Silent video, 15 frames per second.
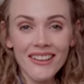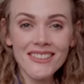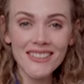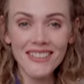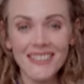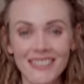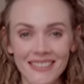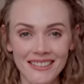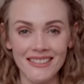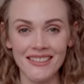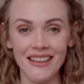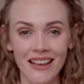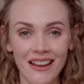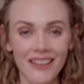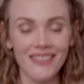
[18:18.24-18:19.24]
see you
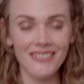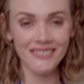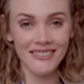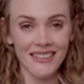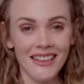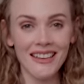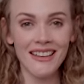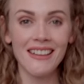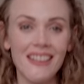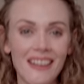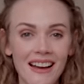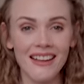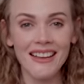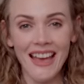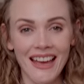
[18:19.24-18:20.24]

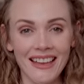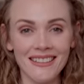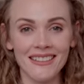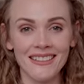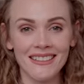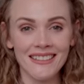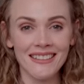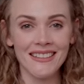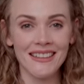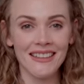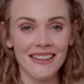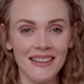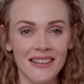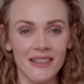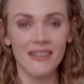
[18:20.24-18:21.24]
again.
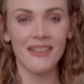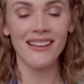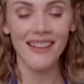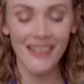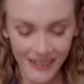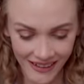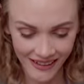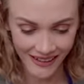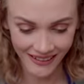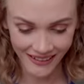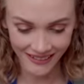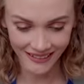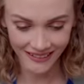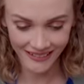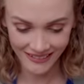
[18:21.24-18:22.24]

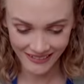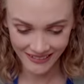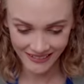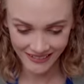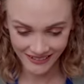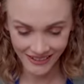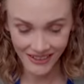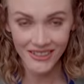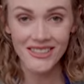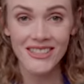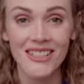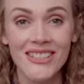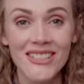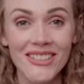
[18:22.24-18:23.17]
I'll see you